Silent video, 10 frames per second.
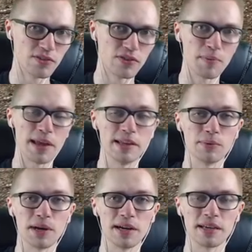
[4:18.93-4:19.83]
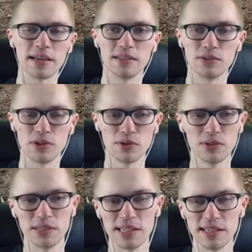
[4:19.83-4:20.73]
from anywhere again. You
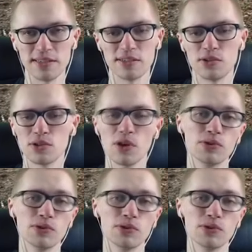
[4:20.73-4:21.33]
don't need to go